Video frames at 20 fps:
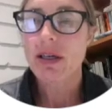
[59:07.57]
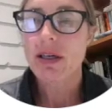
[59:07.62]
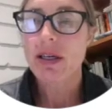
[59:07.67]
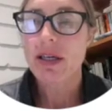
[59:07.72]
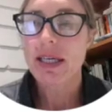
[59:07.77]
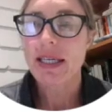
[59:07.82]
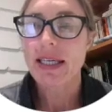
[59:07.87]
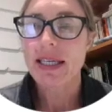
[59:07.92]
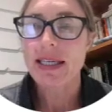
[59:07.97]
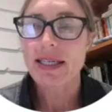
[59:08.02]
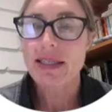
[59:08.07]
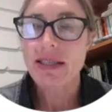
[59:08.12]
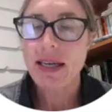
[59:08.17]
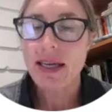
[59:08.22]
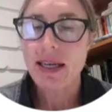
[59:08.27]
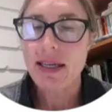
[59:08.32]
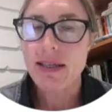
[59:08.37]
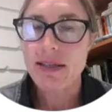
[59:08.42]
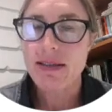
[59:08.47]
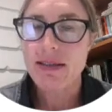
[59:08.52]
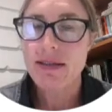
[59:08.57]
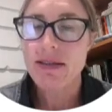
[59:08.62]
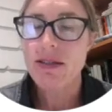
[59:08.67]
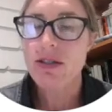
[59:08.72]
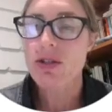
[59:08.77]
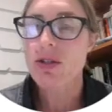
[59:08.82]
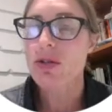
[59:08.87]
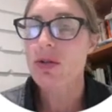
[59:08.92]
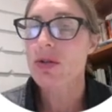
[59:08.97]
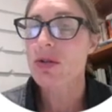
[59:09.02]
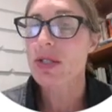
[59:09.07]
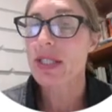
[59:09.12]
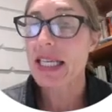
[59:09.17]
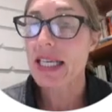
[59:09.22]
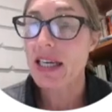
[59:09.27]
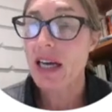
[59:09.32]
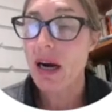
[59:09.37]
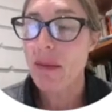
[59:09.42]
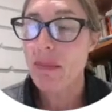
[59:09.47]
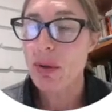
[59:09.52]
It intends to
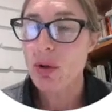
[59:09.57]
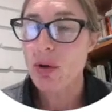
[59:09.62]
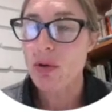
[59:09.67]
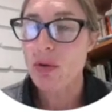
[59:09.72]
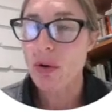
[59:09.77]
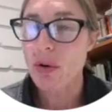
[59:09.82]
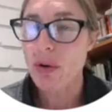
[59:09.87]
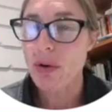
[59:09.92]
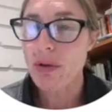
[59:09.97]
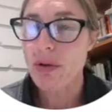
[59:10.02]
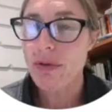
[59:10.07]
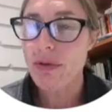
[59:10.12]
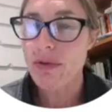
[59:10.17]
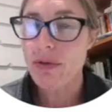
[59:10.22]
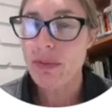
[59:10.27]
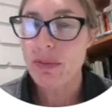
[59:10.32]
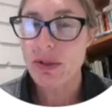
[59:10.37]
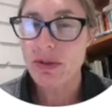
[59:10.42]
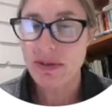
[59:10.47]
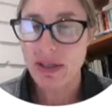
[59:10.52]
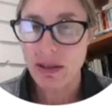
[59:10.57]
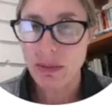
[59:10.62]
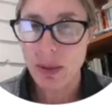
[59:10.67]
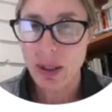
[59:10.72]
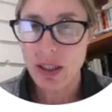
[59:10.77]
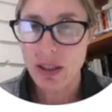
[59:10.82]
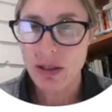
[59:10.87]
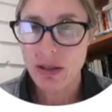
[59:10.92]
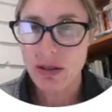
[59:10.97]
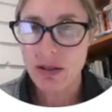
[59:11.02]
decouple growth from development.